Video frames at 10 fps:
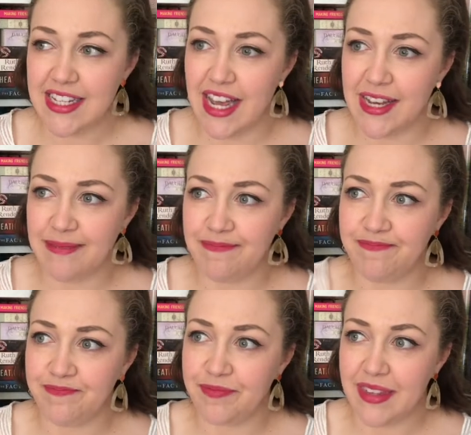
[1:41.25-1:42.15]

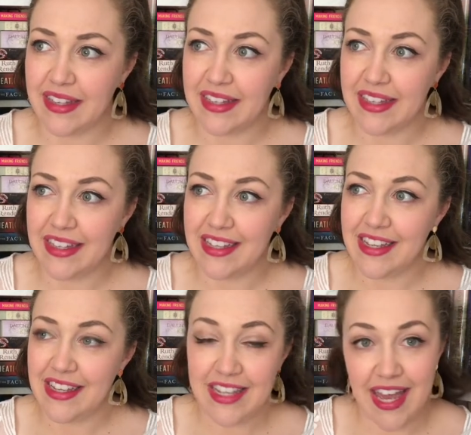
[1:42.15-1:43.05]
Um,
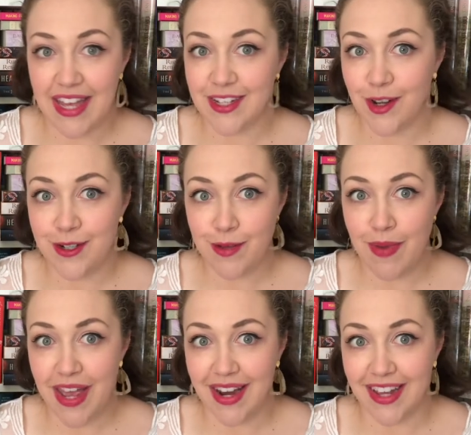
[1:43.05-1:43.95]
yeah, not too
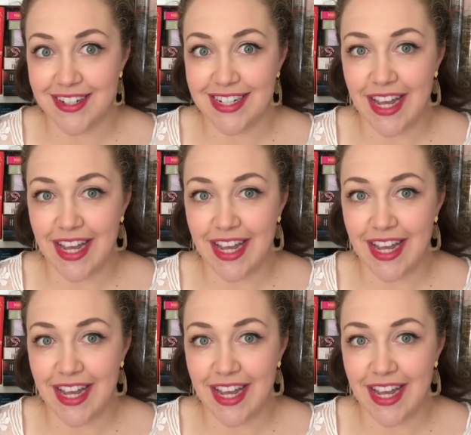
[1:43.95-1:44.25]
bad actually.